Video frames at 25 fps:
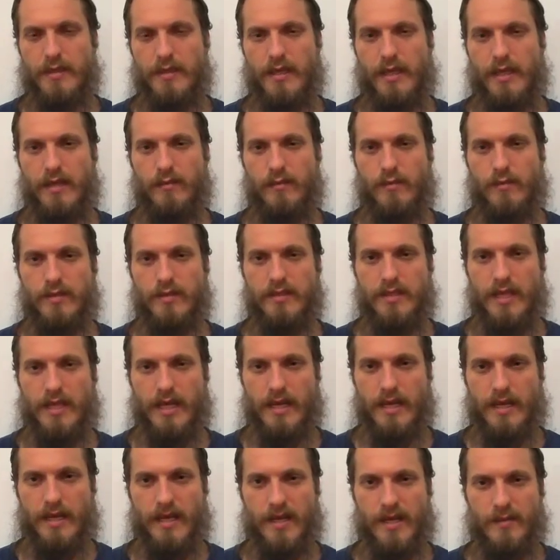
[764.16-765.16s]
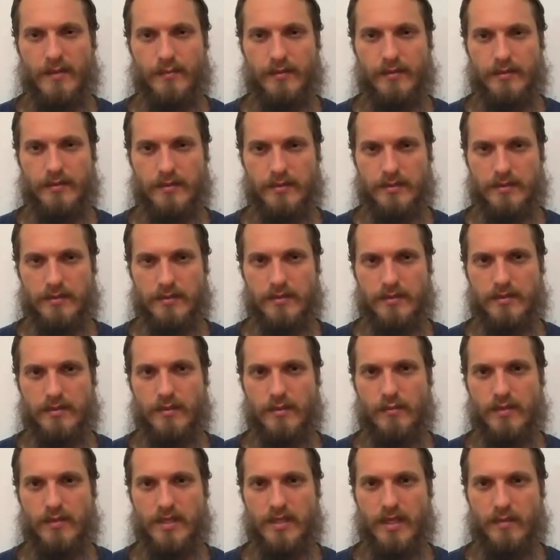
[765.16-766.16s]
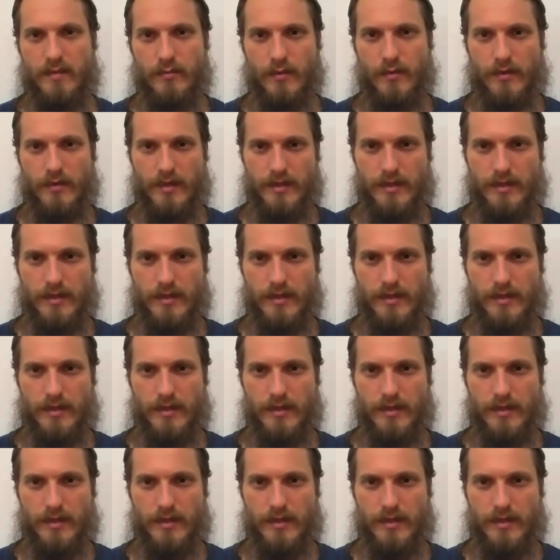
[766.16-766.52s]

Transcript: And when that happens, then we get more